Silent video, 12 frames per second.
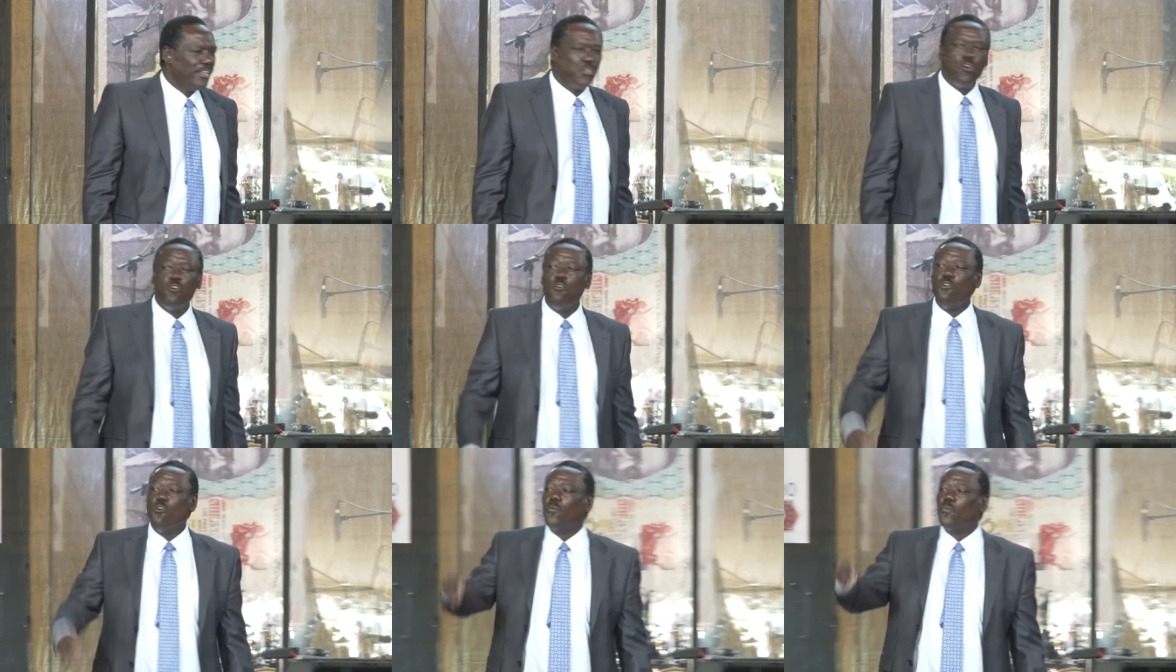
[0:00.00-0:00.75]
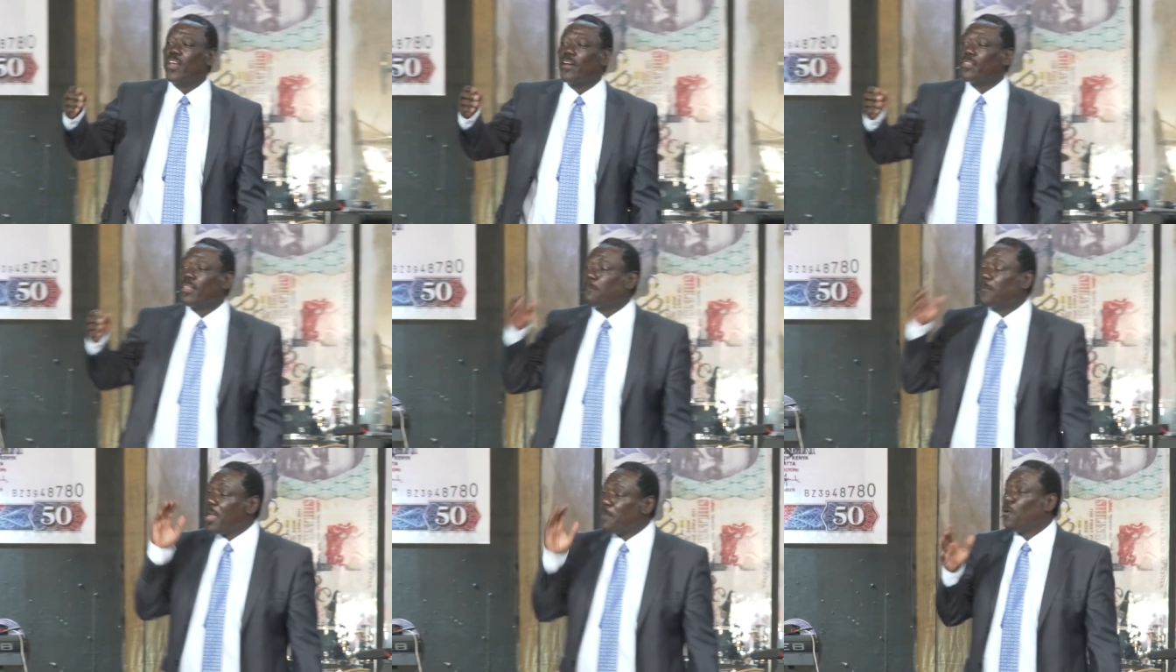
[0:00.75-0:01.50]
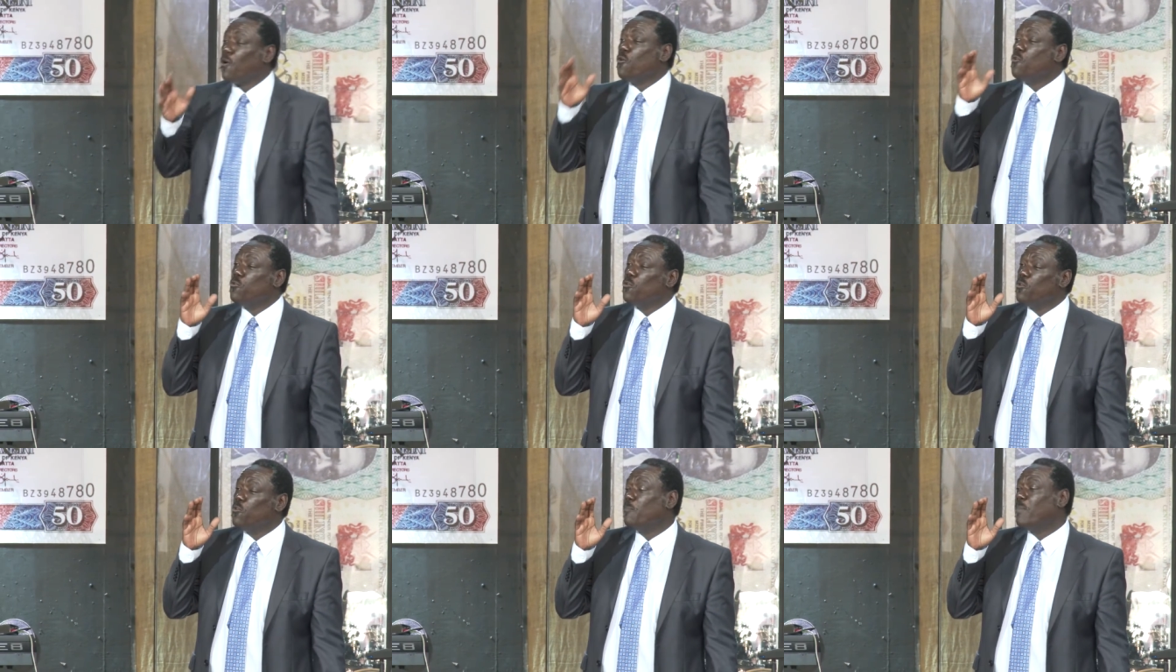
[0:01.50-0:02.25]
The people
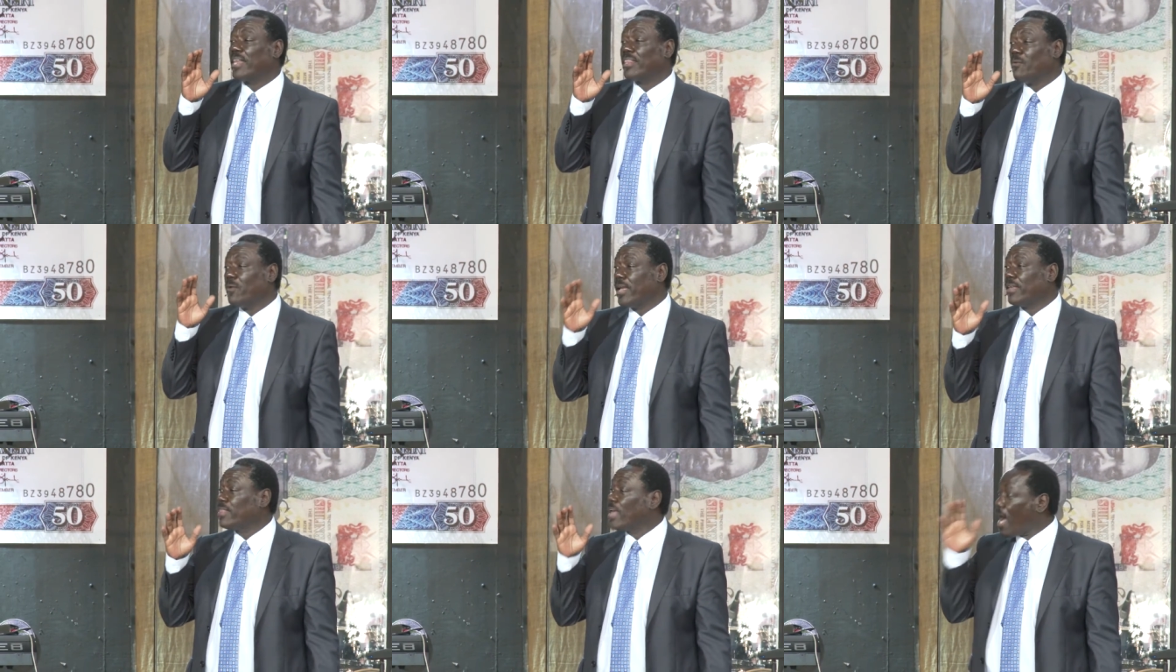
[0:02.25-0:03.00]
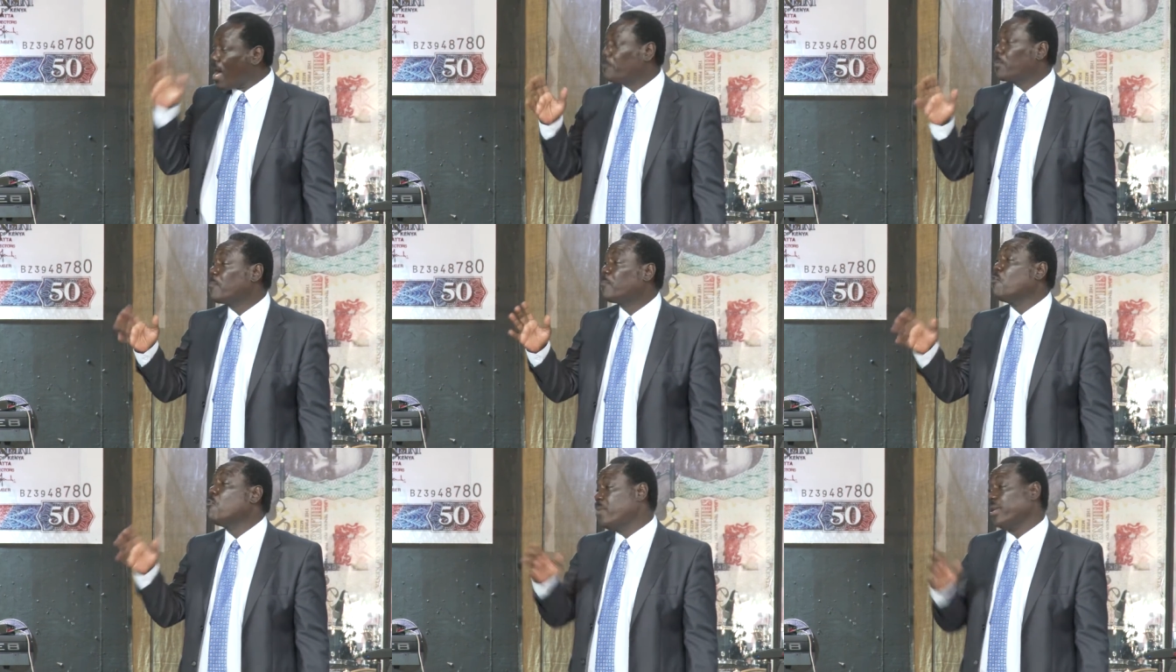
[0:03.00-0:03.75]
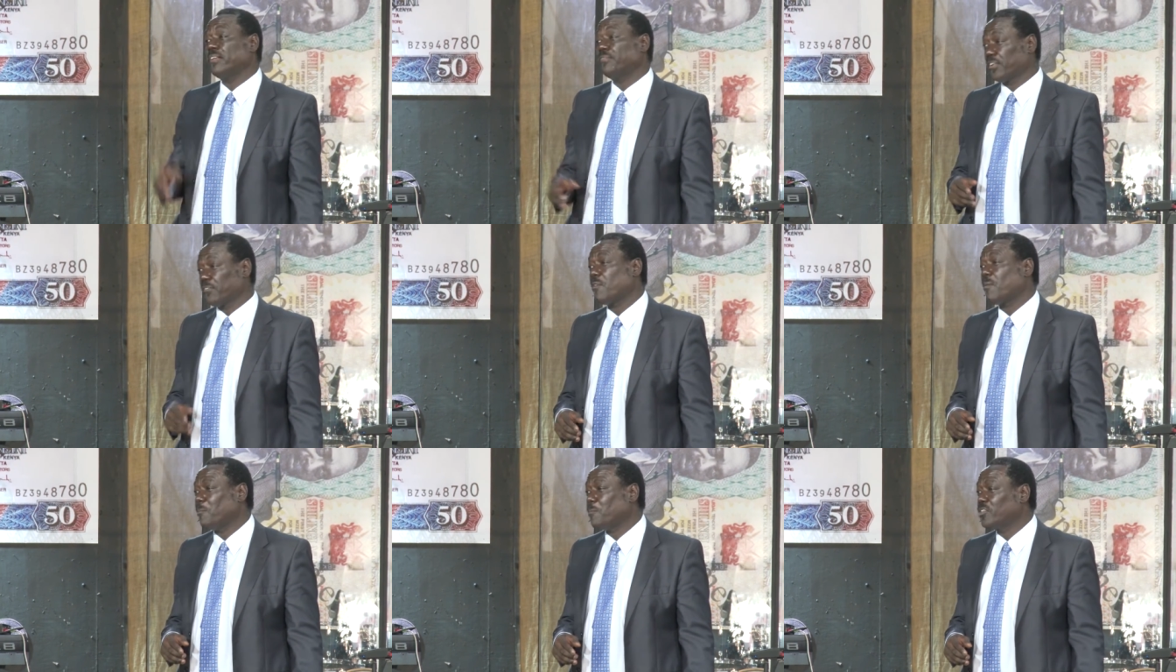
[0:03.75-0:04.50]
who, by the way, there are people who benefit
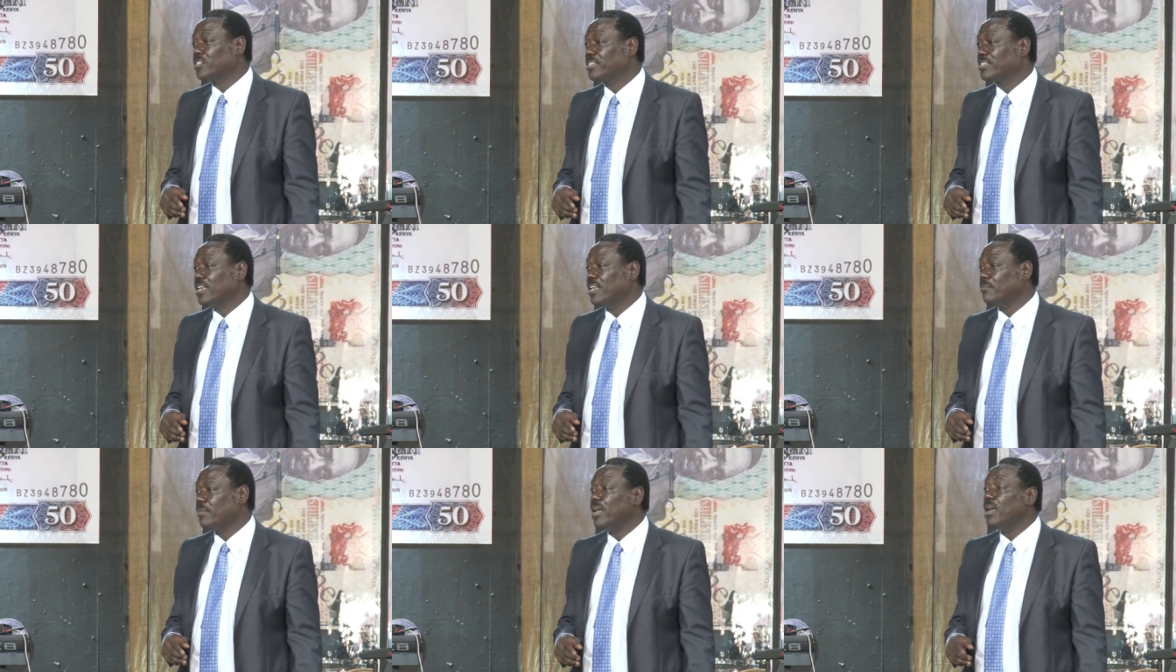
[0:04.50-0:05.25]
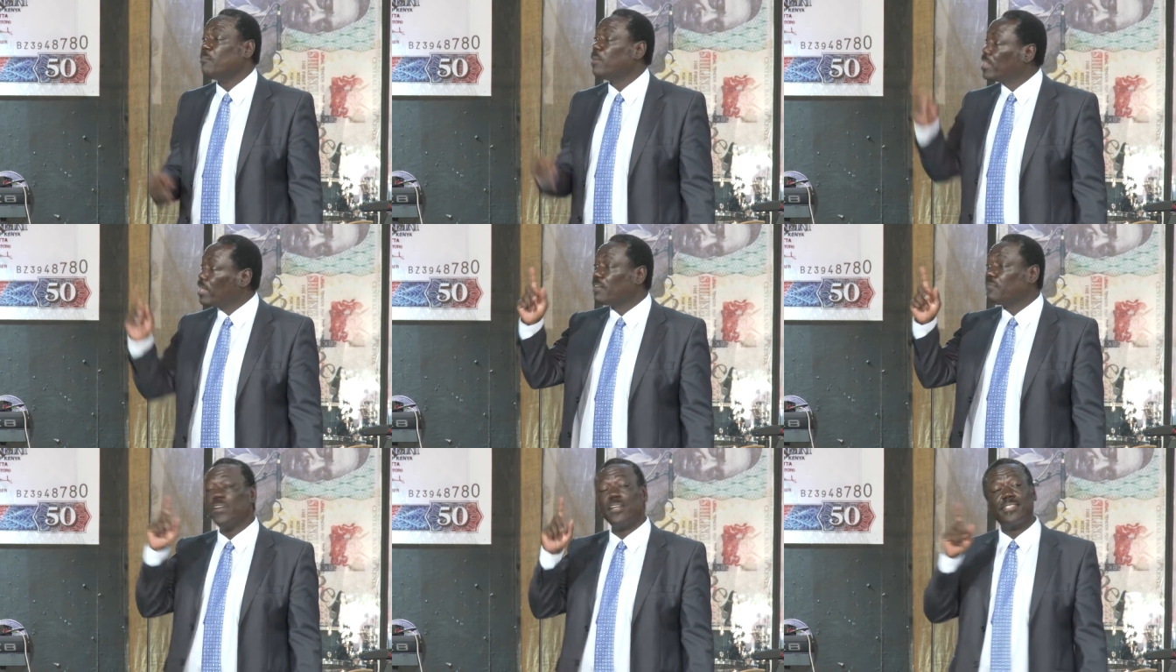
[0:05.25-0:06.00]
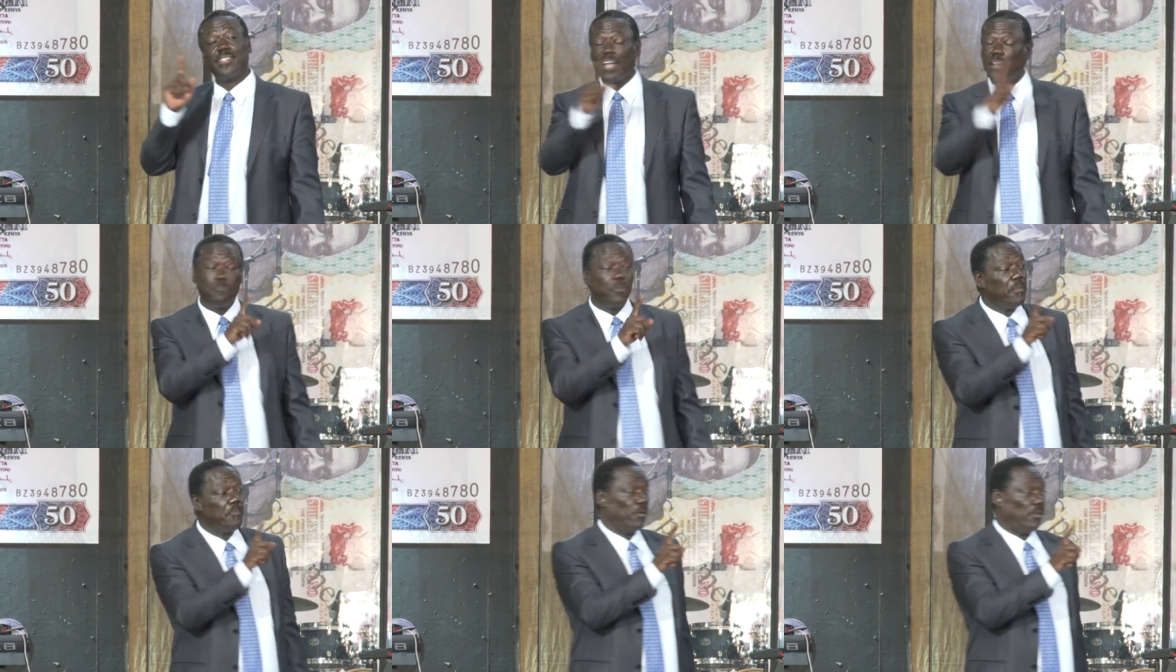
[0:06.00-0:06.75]
from a Ponzi scheme, but they're the first 10
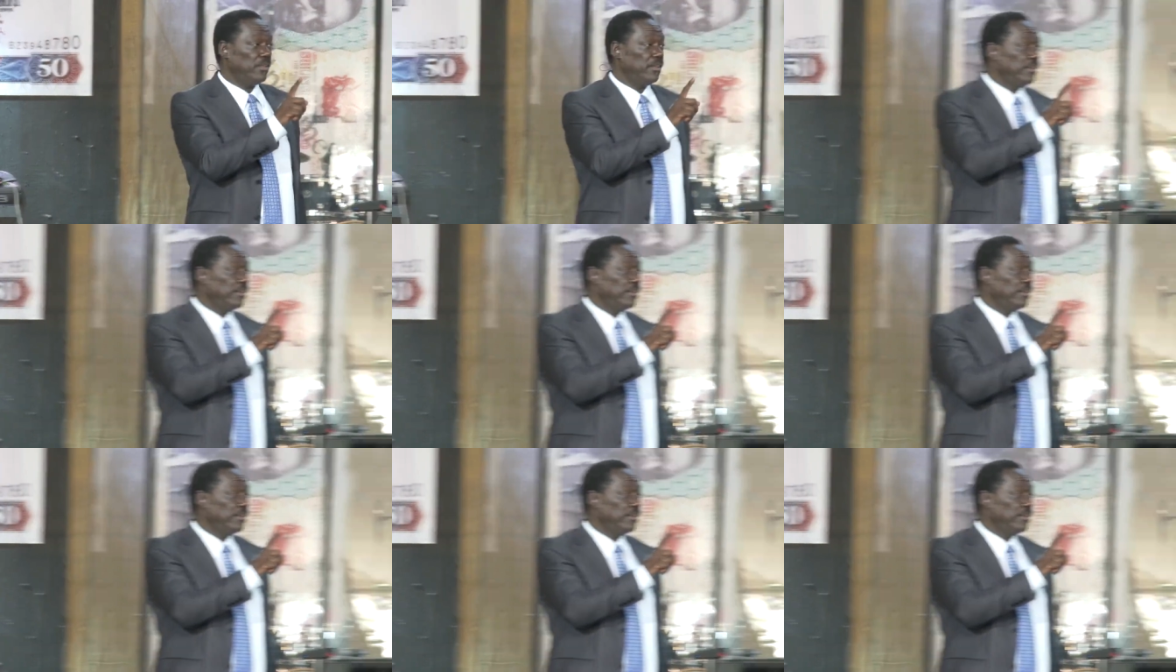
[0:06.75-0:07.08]
people.